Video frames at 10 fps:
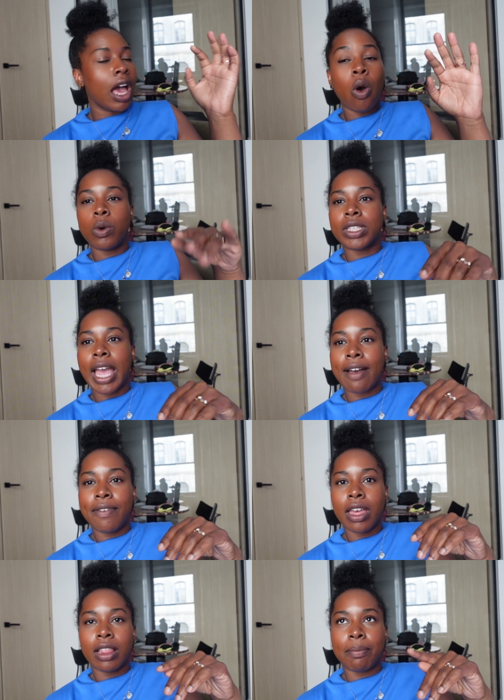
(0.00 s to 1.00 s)
Oh, it was
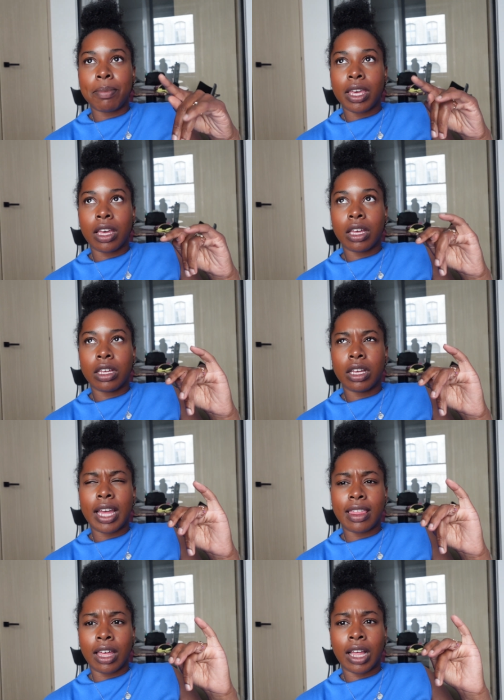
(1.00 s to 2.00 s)
Cafe Olympia, I
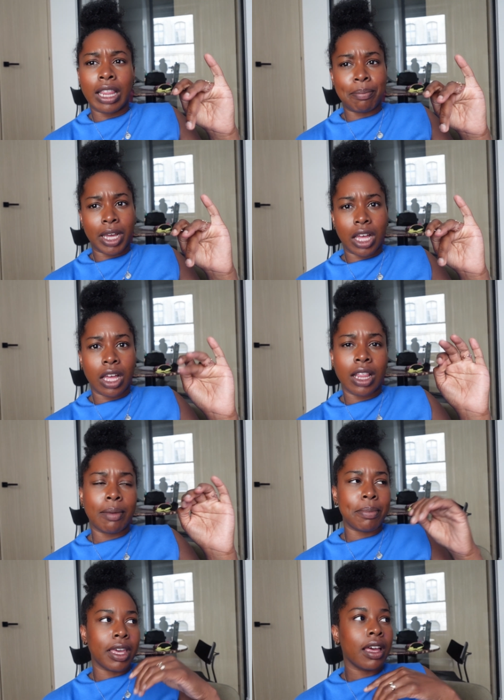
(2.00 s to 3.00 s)
think.
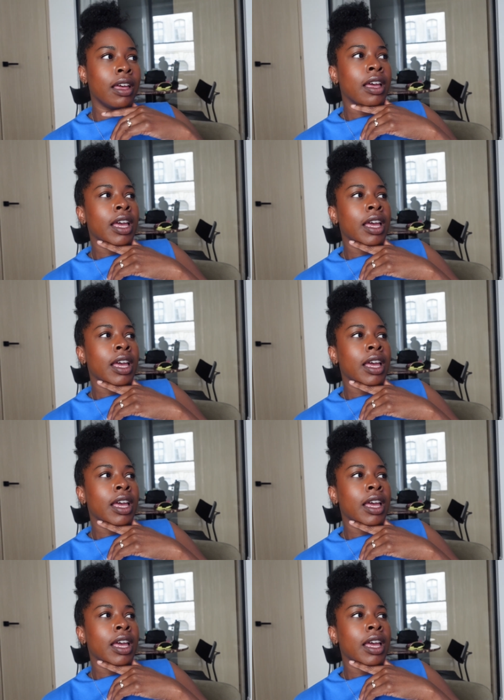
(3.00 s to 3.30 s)
Olympia.